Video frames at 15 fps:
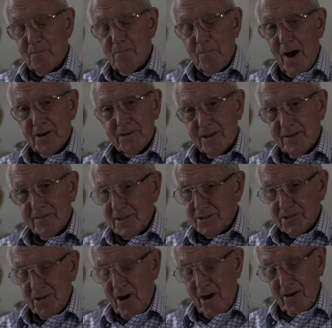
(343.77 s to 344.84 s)
But
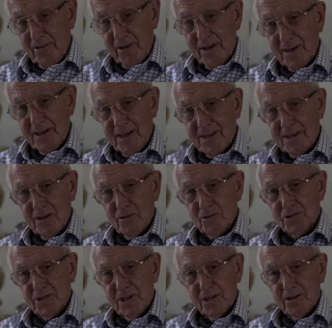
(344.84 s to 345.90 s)
it's neither. You
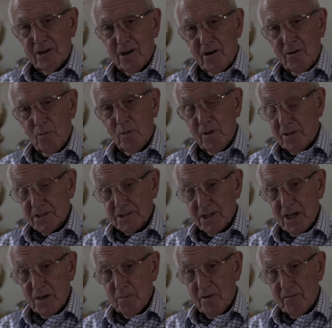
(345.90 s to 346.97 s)
sit with a
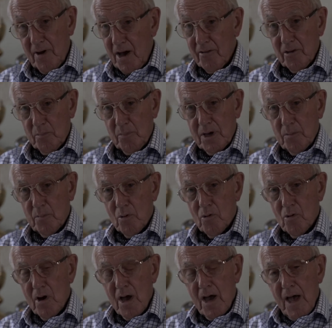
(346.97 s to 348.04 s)
team of other people